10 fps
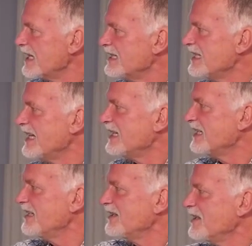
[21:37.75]
and then
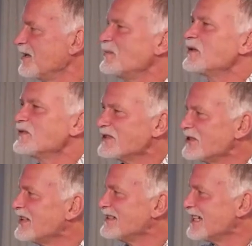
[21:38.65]

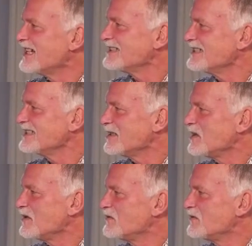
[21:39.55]
Professor Andre Assis about